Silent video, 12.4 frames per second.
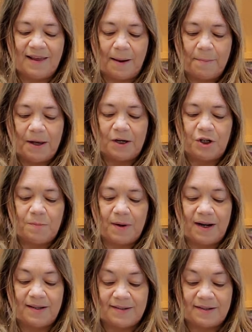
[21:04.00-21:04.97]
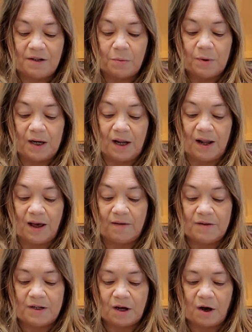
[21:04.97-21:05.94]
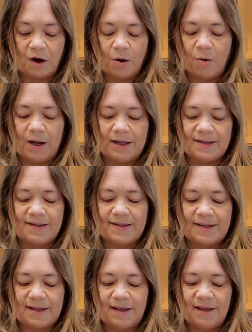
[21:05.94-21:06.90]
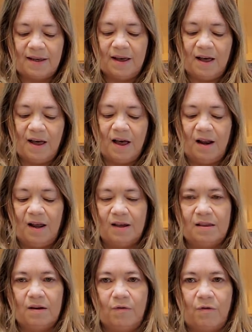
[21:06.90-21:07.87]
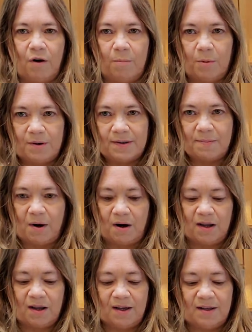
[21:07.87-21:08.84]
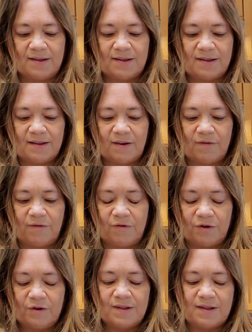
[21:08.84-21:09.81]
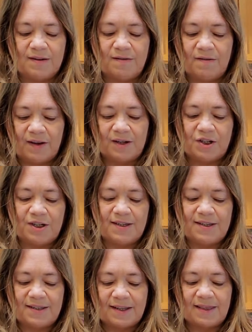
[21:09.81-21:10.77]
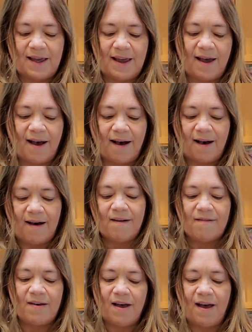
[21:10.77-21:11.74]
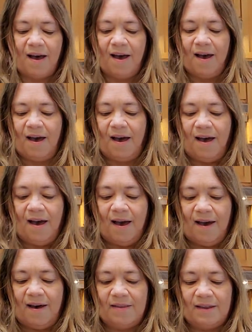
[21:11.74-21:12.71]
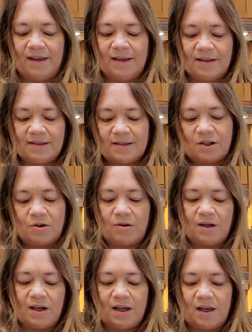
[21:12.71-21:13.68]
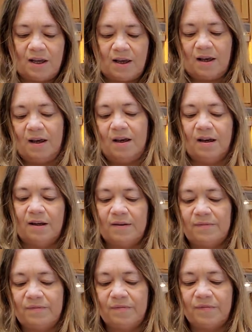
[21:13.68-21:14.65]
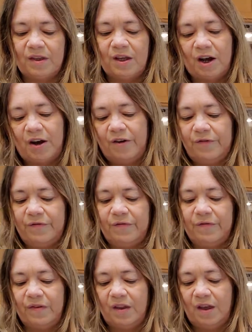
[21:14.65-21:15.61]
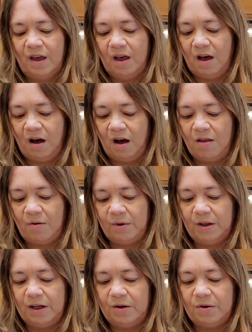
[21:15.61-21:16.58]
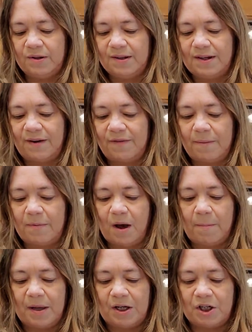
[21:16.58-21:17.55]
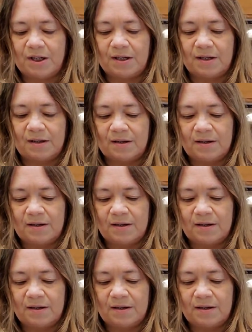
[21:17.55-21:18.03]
that much, but I still would love to go and see like the farmers markets, the fruits and veggies that they have, and the history, you know, all the really cool stuff. I'm not much into